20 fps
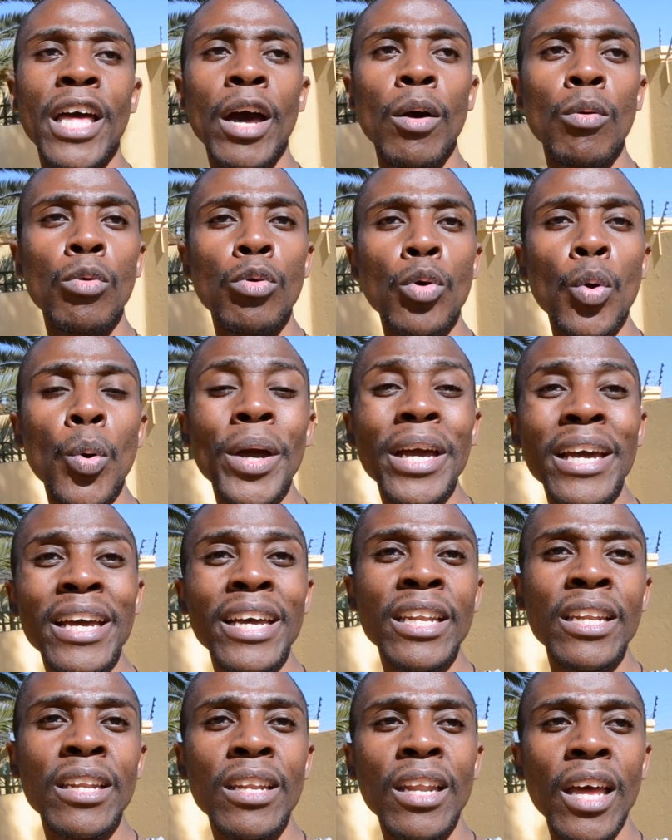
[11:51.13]
that will
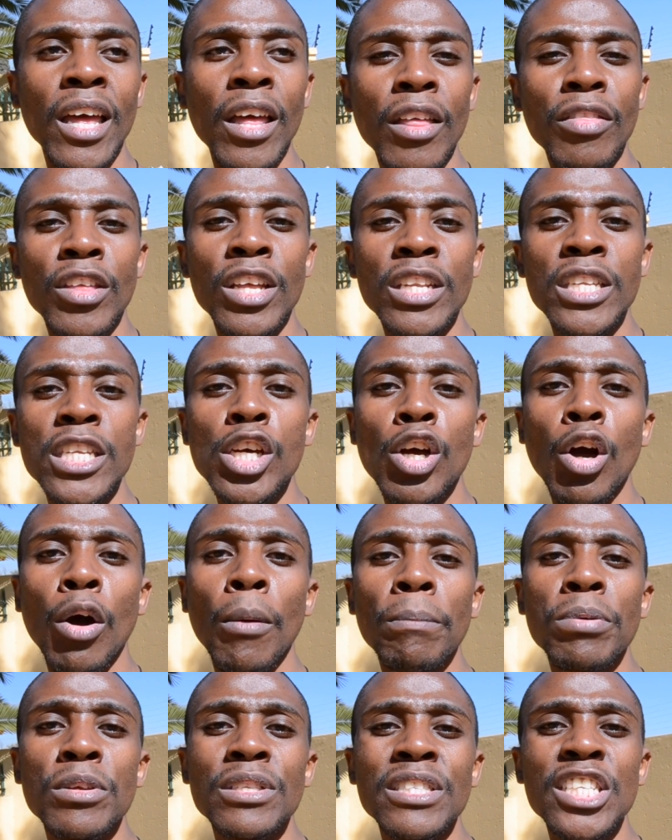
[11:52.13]
quicken the
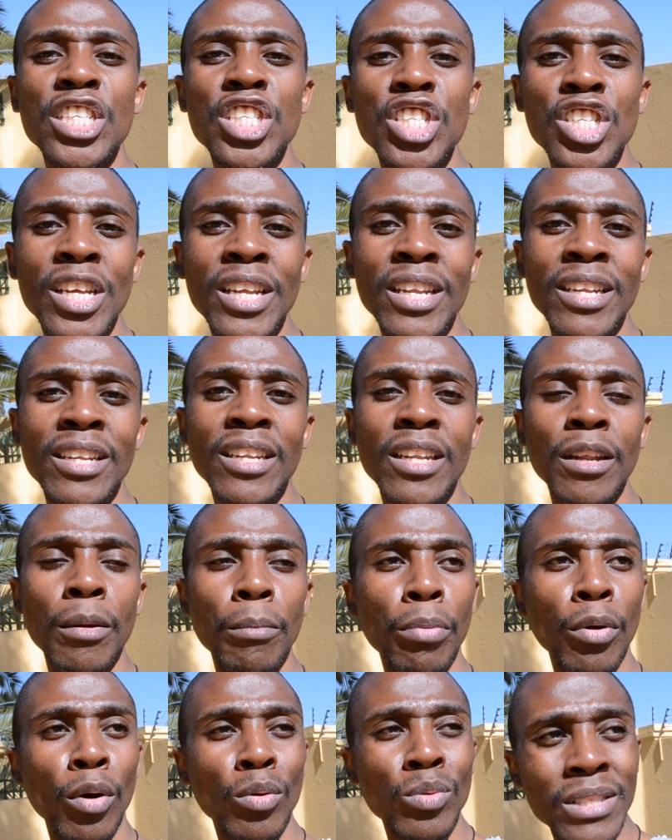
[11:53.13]
decomposition
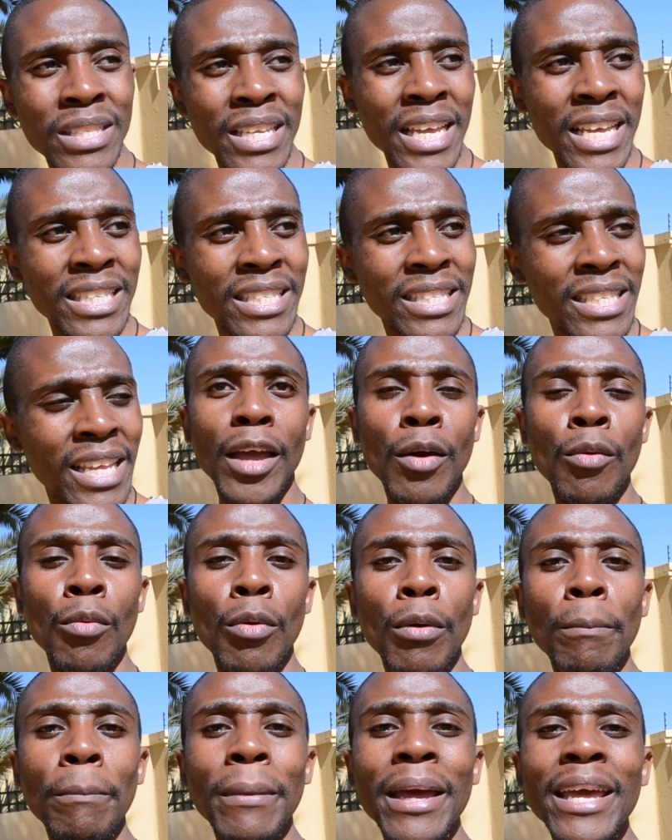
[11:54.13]
process. It
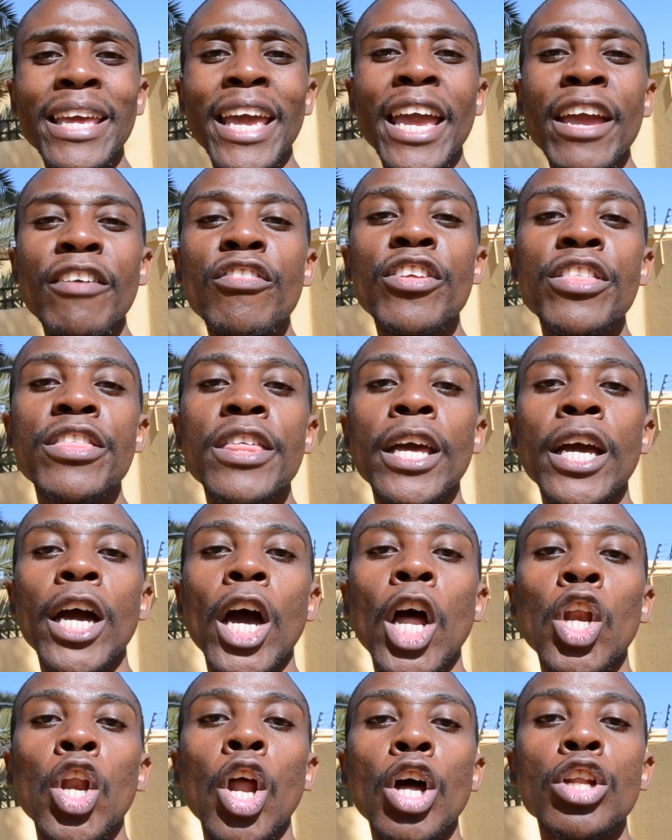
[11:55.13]
will make everything
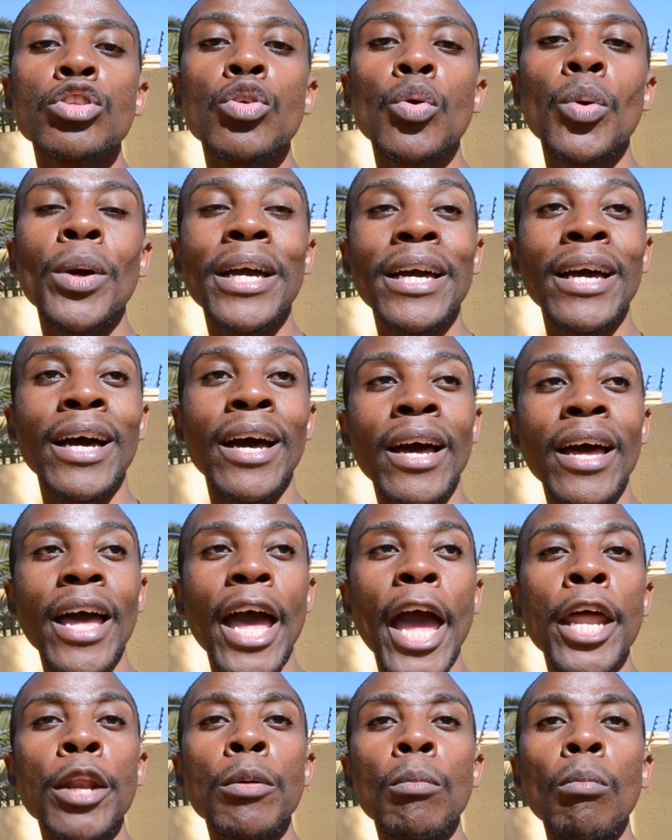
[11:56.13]
a lot quicker
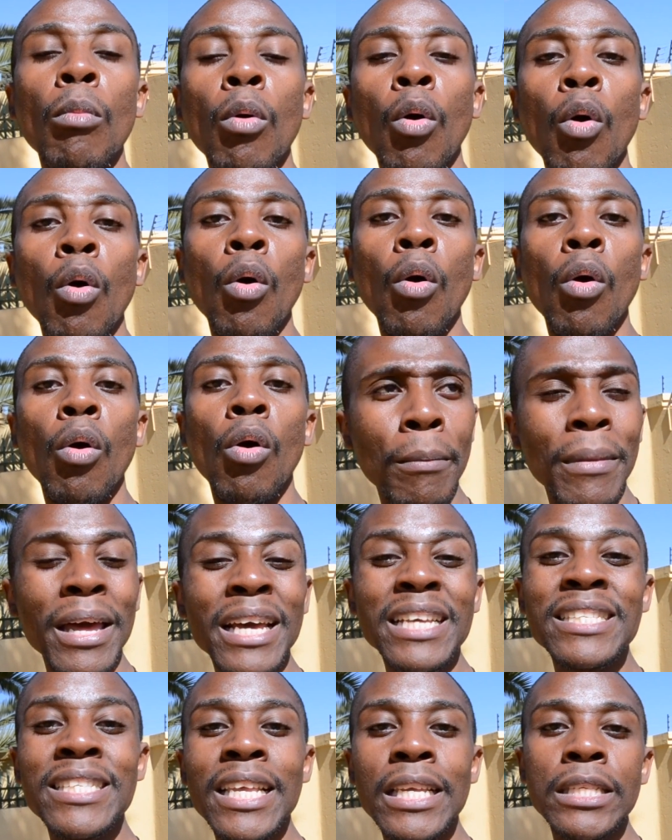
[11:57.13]
and more
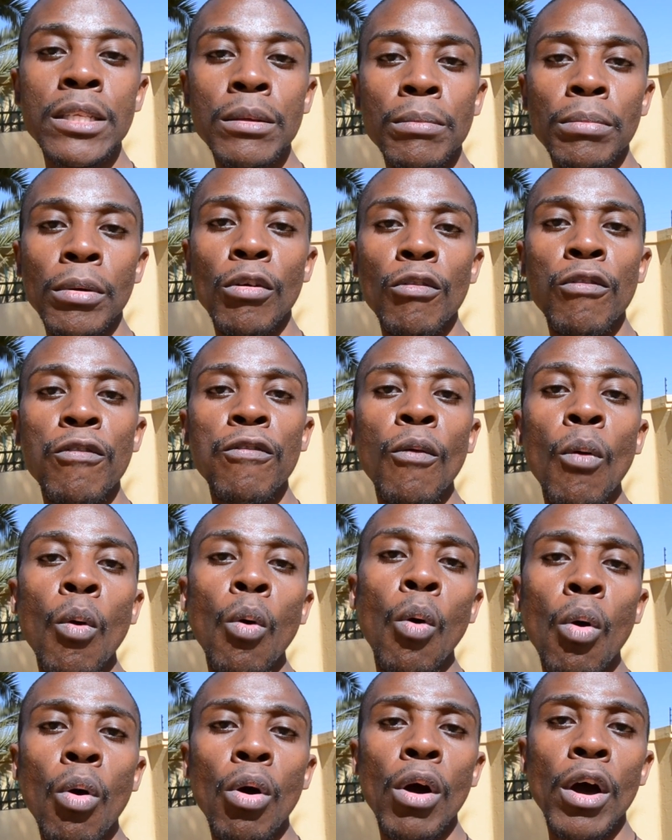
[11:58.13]
accessible
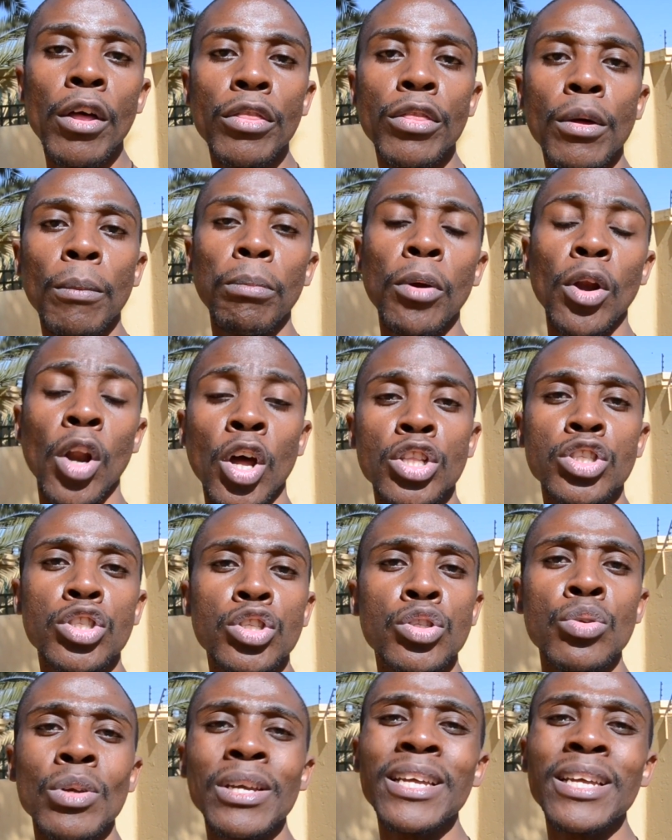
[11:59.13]
for the plants to